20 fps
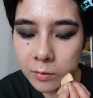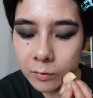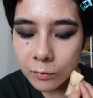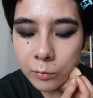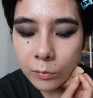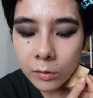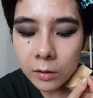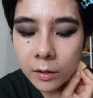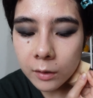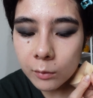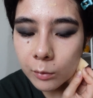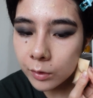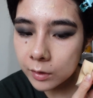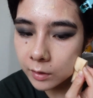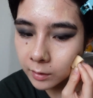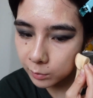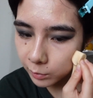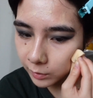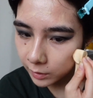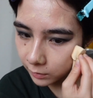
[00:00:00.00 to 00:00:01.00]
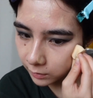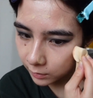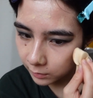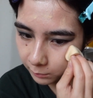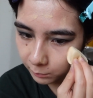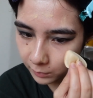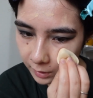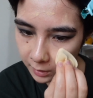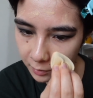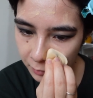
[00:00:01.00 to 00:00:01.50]
really works well
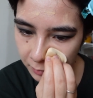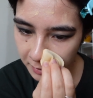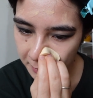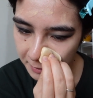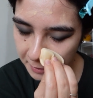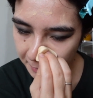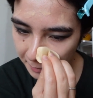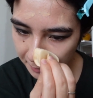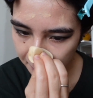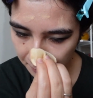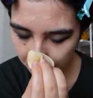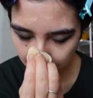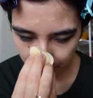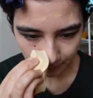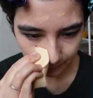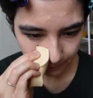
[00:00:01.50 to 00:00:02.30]
on my dry skin.